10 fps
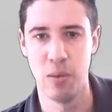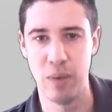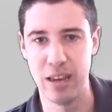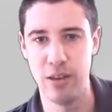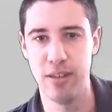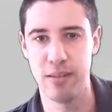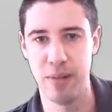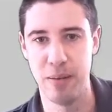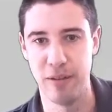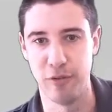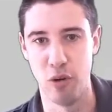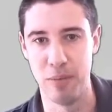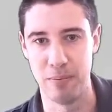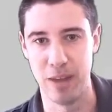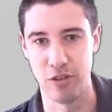We can do this by
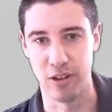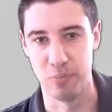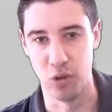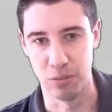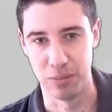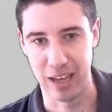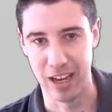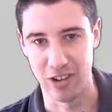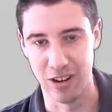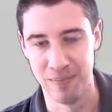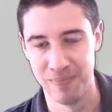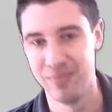performing matrix multiplication.